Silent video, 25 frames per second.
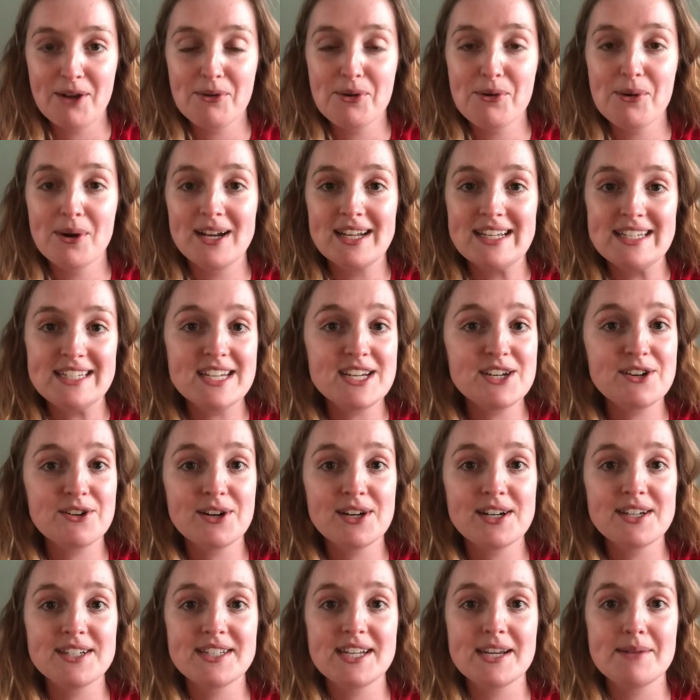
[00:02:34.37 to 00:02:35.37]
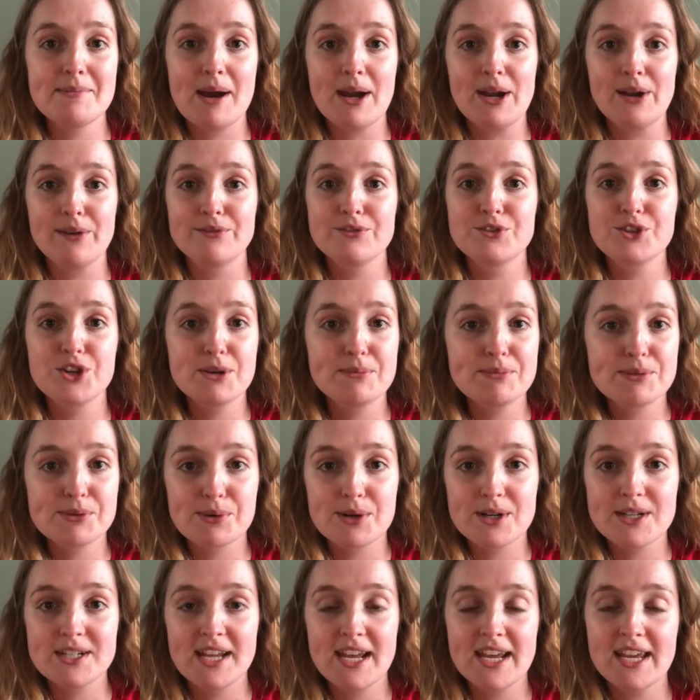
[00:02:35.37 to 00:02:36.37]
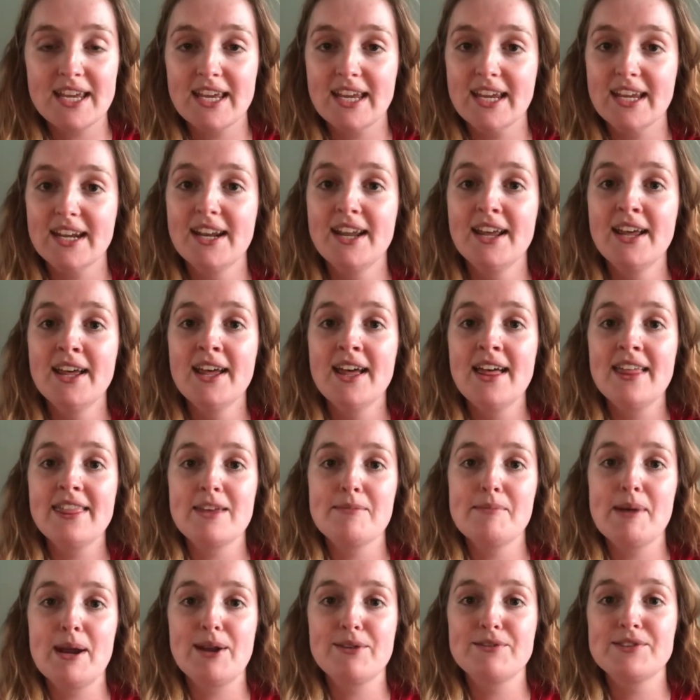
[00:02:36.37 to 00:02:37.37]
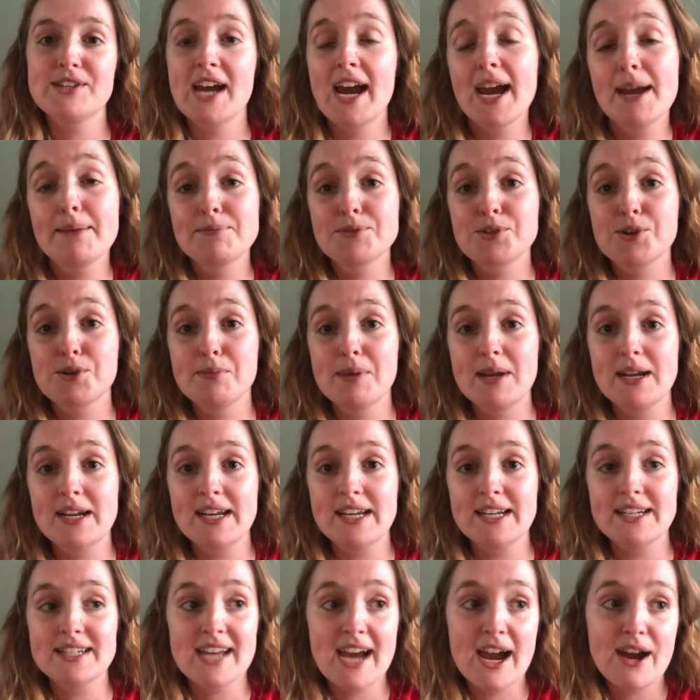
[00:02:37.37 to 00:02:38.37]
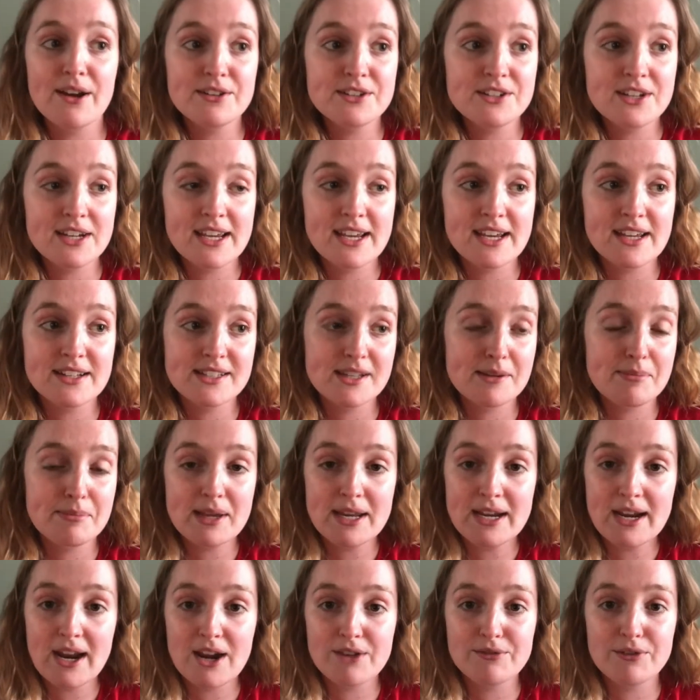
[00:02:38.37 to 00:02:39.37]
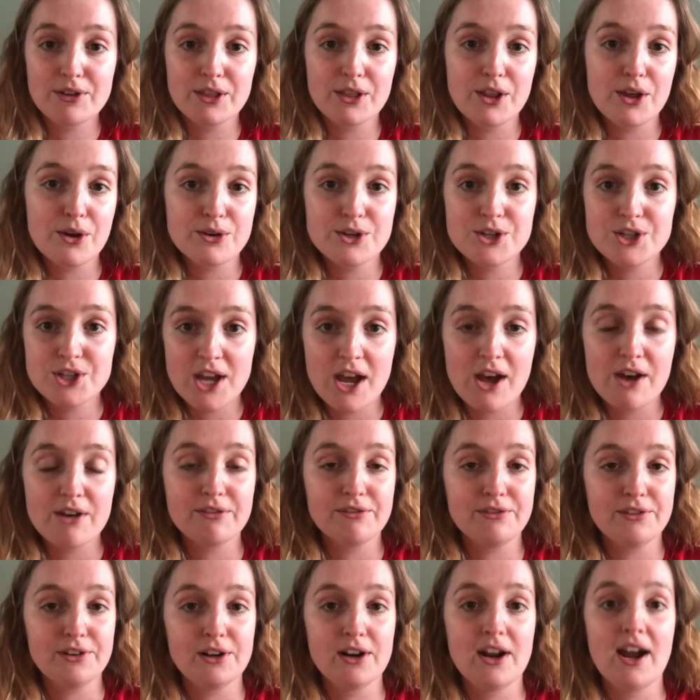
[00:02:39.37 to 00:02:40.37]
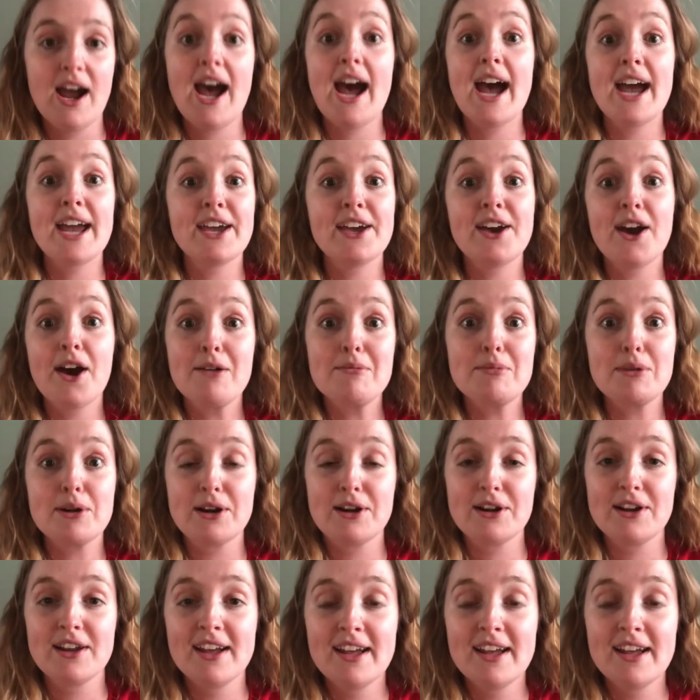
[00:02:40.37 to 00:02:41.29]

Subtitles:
We want to decrease the amount of trips we're taking, the amount of times we're bending down to get something out of a low shelf or a high cupboard.